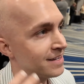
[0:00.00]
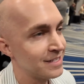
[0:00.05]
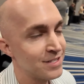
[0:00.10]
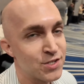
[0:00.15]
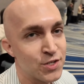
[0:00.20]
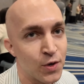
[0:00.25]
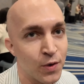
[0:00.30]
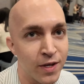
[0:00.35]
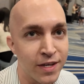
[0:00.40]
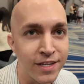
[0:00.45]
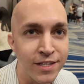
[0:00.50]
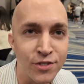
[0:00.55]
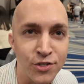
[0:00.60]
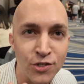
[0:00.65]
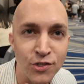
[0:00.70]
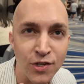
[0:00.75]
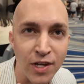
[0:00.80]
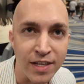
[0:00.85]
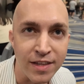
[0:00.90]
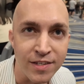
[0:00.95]
And so it gets
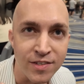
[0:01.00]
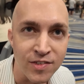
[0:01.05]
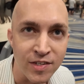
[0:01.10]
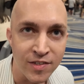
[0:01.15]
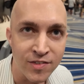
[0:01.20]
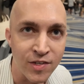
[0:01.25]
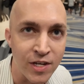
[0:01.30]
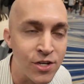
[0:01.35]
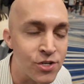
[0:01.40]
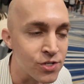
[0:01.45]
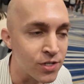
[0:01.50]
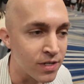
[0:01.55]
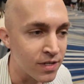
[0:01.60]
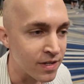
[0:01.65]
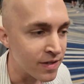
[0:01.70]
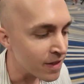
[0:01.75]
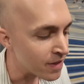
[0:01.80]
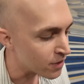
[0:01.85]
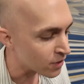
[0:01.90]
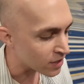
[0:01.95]
just like the sensation.
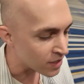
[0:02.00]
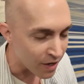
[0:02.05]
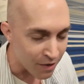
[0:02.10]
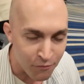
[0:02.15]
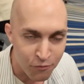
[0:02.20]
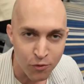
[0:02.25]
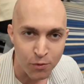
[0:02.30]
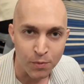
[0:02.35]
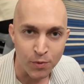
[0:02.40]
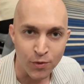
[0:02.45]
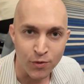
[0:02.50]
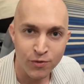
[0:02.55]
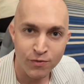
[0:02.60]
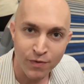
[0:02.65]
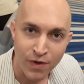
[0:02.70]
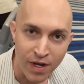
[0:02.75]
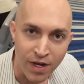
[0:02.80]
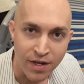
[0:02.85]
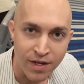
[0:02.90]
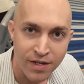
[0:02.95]
And then they're comfortable as
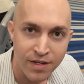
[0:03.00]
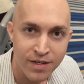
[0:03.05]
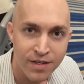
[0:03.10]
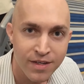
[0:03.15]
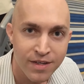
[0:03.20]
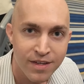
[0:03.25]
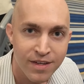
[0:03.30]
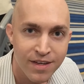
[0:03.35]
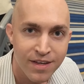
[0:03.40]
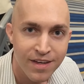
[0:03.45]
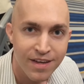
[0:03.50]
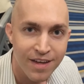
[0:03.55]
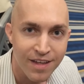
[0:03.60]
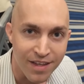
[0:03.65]
fuck. Yes.